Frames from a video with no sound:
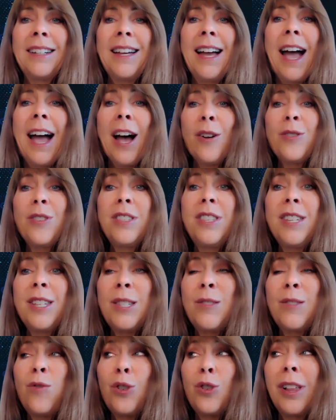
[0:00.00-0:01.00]
How's
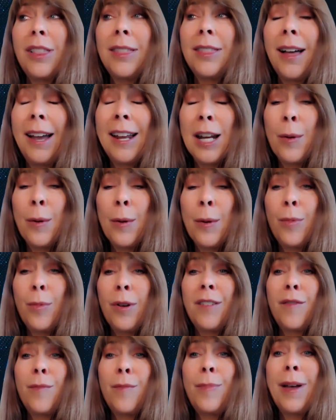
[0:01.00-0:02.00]
this for a lineup
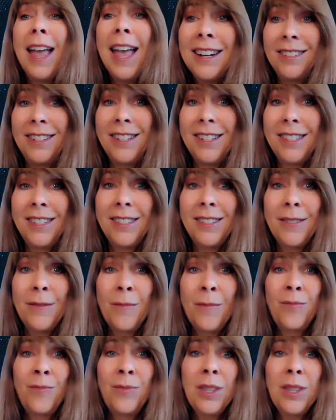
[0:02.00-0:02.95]
of panelists?